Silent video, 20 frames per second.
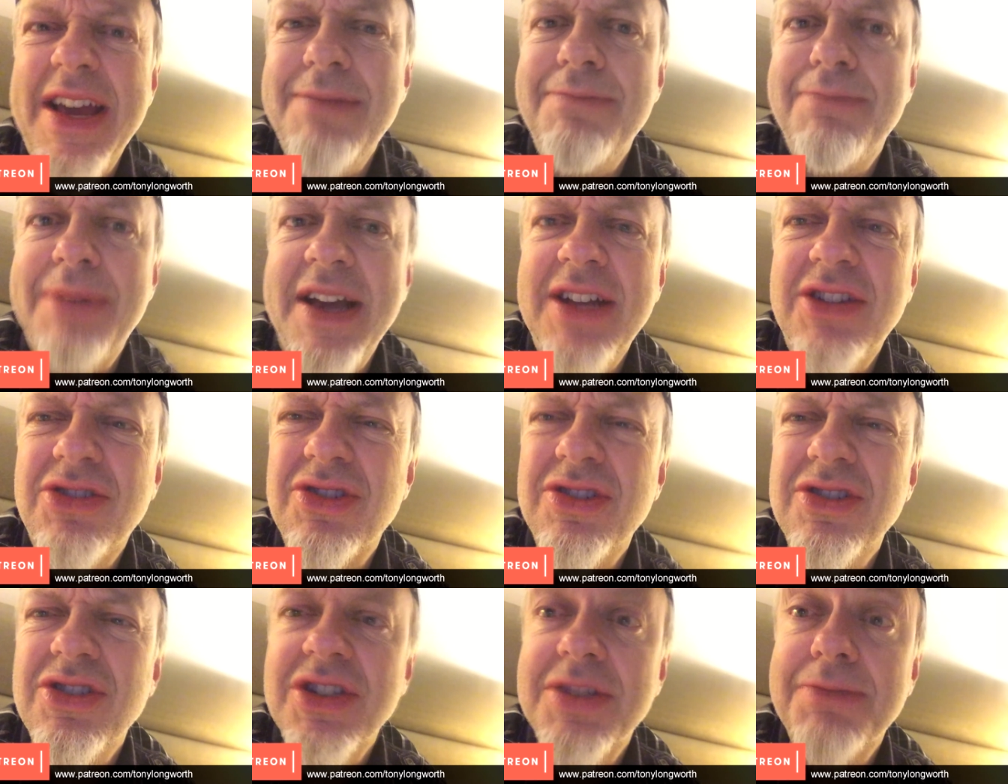pa
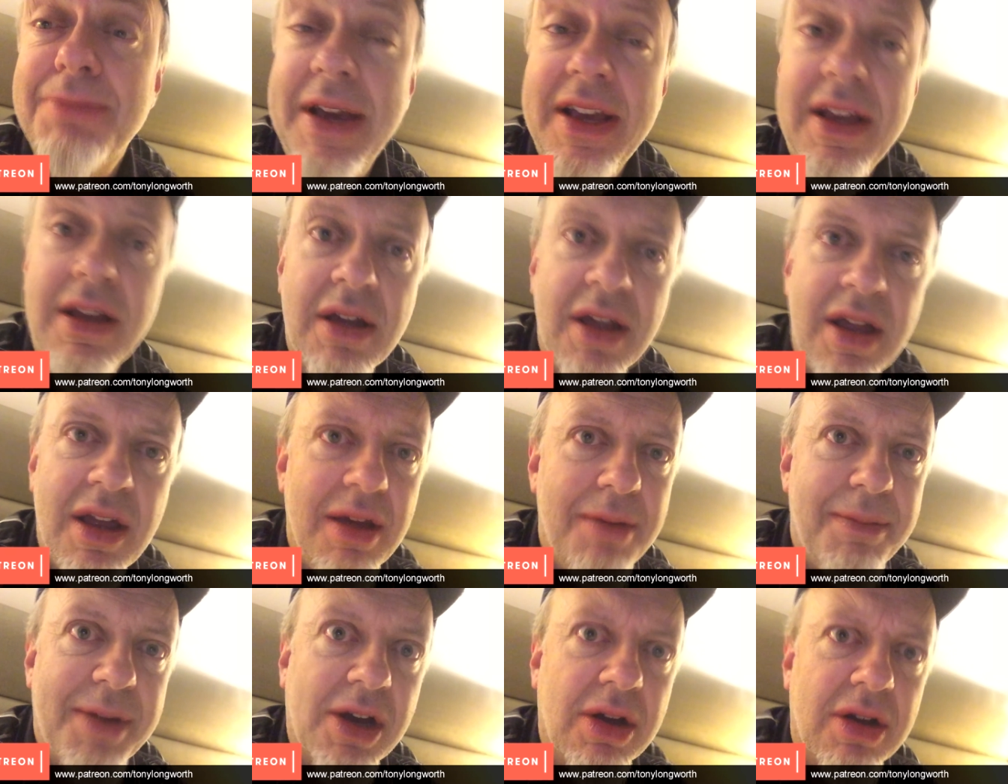patrons, pa
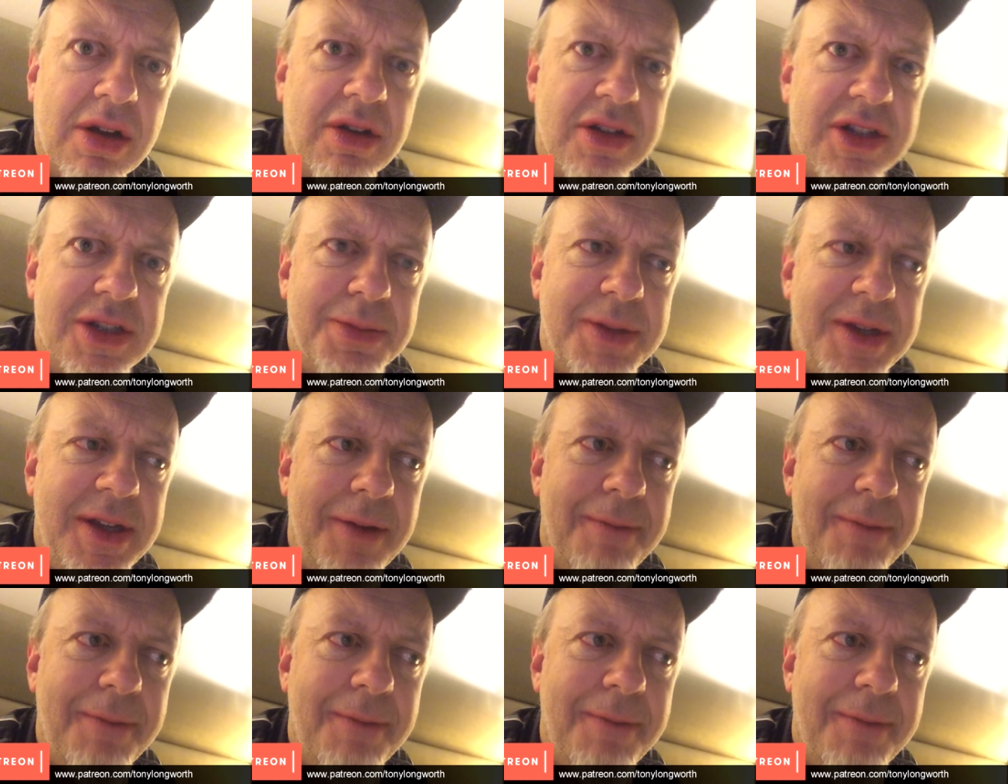I can't speak,